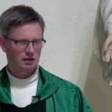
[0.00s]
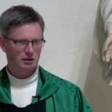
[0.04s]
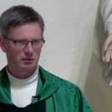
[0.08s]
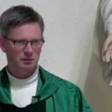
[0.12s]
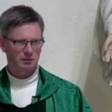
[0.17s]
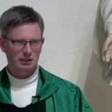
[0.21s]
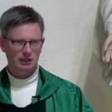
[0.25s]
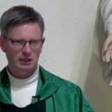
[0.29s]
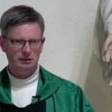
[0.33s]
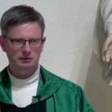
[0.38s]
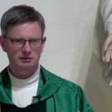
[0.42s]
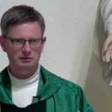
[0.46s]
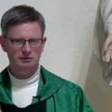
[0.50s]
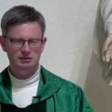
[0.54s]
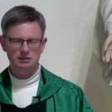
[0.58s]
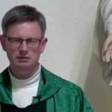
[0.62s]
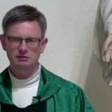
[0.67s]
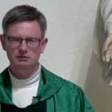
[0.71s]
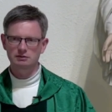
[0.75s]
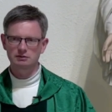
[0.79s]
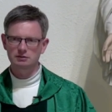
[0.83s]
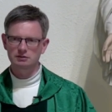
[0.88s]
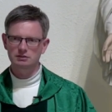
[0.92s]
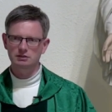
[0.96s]
we like the
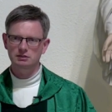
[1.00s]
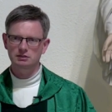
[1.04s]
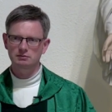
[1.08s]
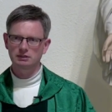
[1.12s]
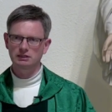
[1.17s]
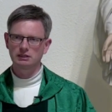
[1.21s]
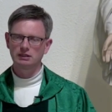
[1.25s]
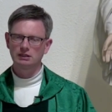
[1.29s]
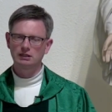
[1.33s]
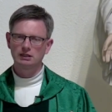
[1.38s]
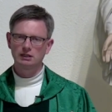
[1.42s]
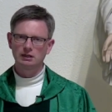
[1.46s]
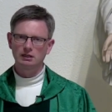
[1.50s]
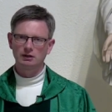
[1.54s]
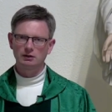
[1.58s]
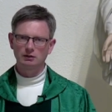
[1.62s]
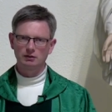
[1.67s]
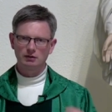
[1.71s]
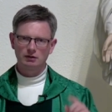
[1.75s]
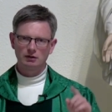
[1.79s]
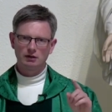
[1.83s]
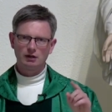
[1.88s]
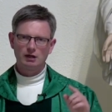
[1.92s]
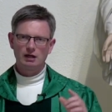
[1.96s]
zeros, you know what
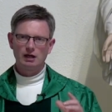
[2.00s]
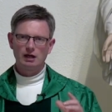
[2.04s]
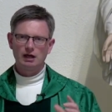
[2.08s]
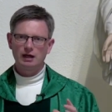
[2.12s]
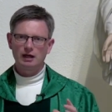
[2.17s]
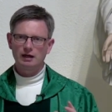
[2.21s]
I mean?